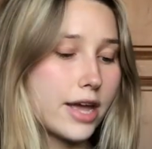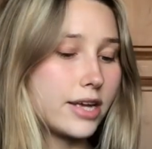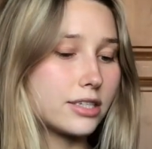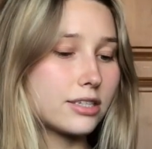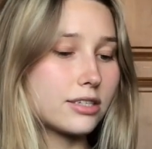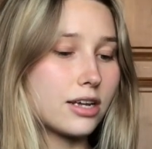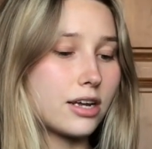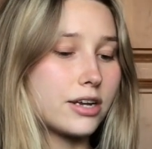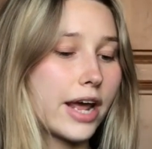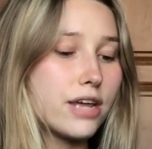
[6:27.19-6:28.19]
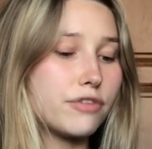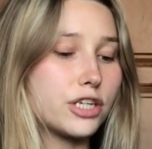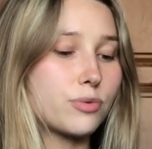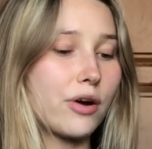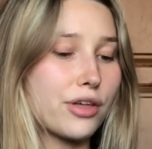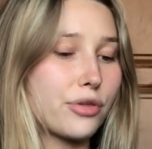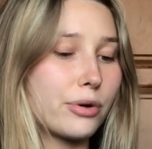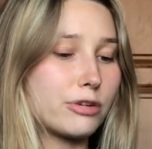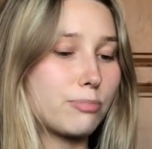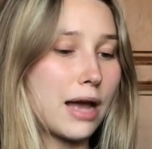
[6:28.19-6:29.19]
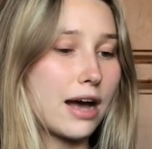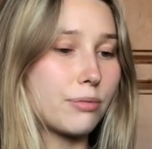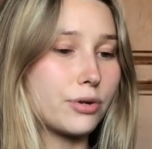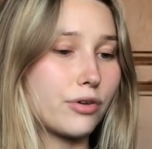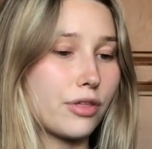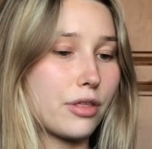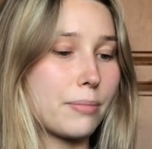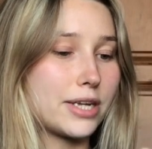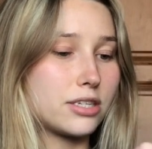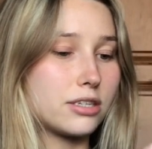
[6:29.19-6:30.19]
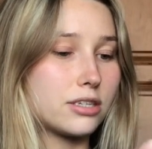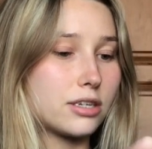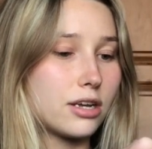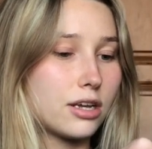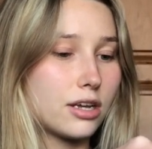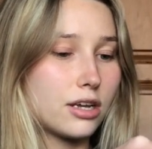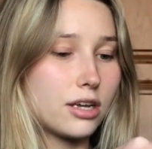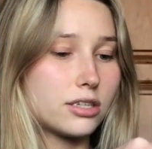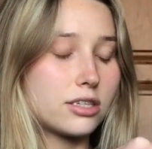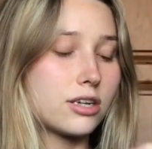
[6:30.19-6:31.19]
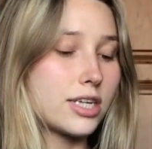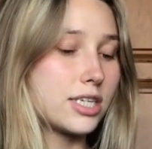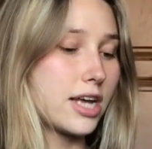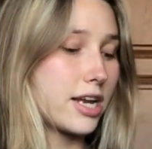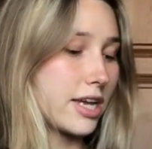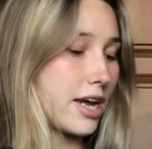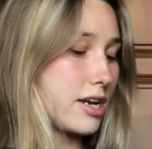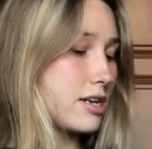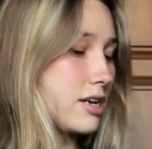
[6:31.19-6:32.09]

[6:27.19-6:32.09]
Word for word: It's navy as well. I thought it was black, but not that that matters. It's a size 10 again.